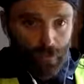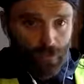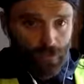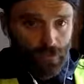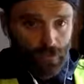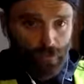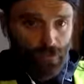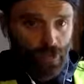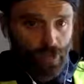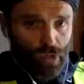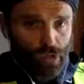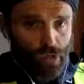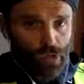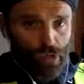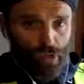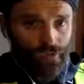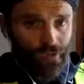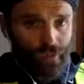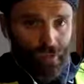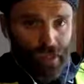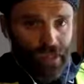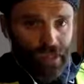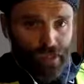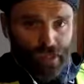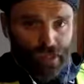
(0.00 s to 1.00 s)
You shouldn't
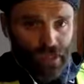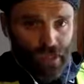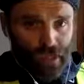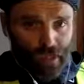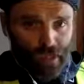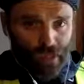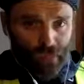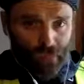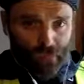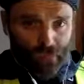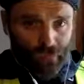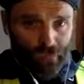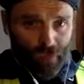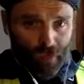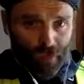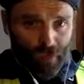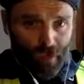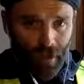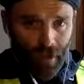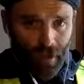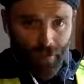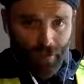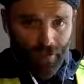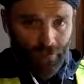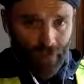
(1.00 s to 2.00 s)
make a statue
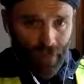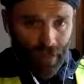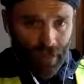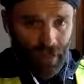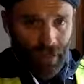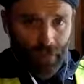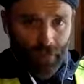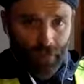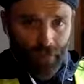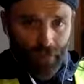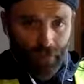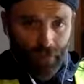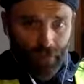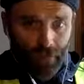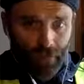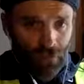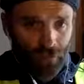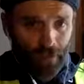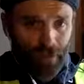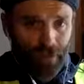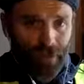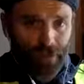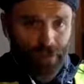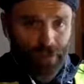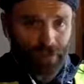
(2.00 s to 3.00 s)
of me nor
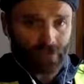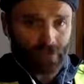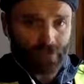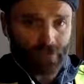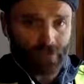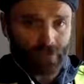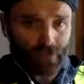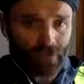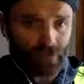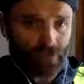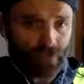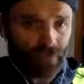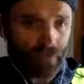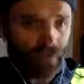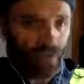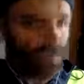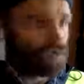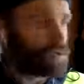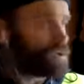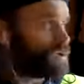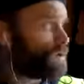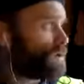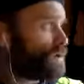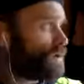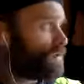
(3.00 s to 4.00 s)
bow down to it. Why
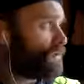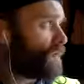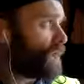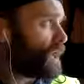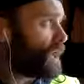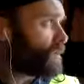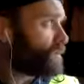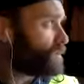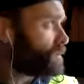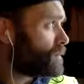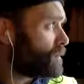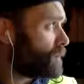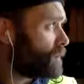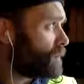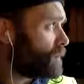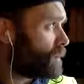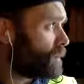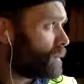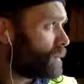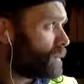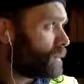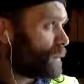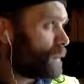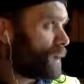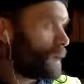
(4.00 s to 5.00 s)
would you do that?
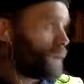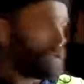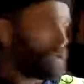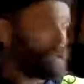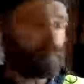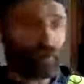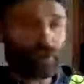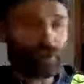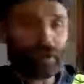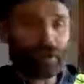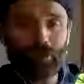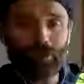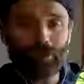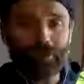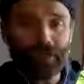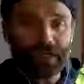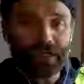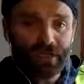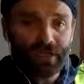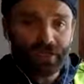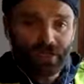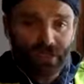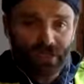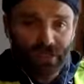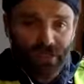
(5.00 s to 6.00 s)
Anybody who
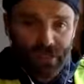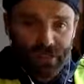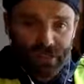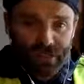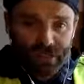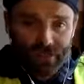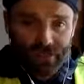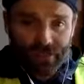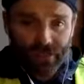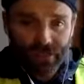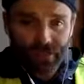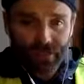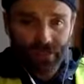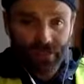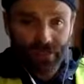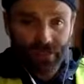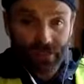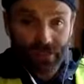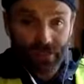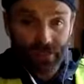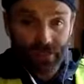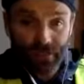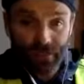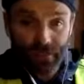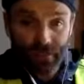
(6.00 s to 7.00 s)
believes in Jesus is a
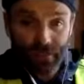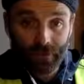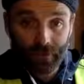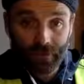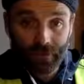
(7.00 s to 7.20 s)
saint.